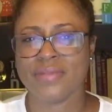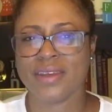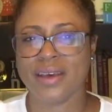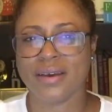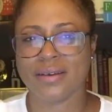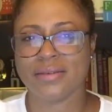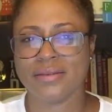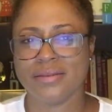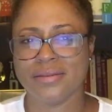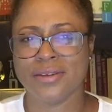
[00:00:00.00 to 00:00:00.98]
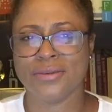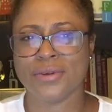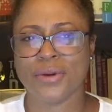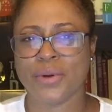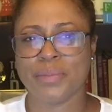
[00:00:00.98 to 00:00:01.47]
Yeah, you
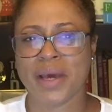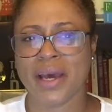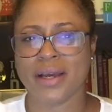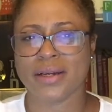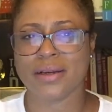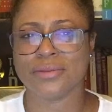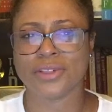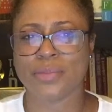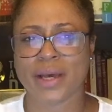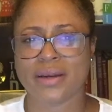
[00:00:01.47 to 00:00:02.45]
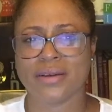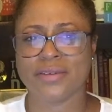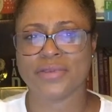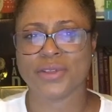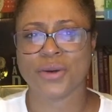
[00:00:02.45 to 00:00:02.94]
don't know what bag they're gonna jump out
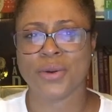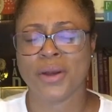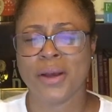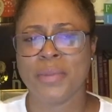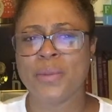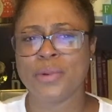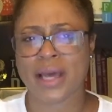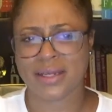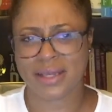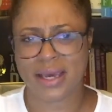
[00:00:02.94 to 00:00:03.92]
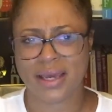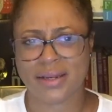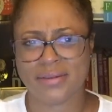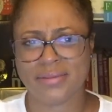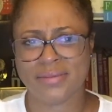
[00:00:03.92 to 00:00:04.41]
of. So people like
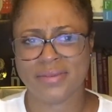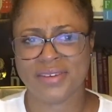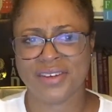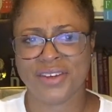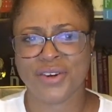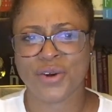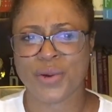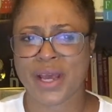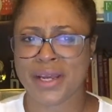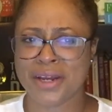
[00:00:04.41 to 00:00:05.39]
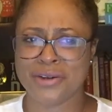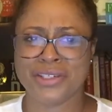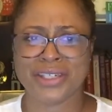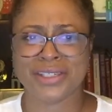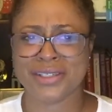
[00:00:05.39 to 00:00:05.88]
that, that
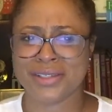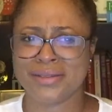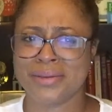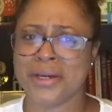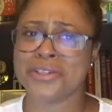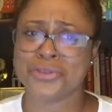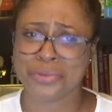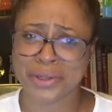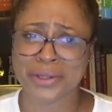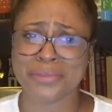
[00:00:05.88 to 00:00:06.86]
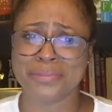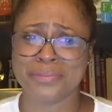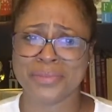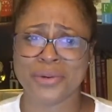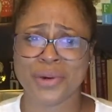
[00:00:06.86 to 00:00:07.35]
energy is a trip,
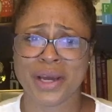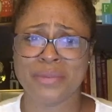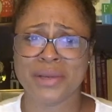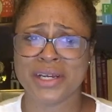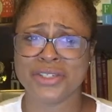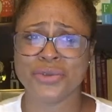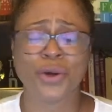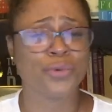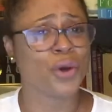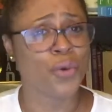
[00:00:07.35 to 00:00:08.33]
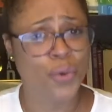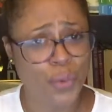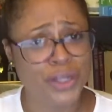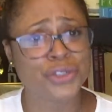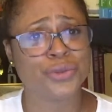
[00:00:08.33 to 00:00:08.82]
okay? Because you don't know
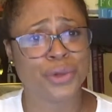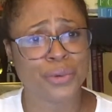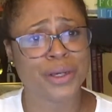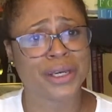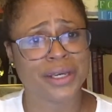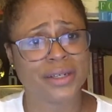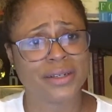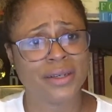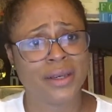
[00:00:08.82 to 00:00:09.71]
what you gonna get.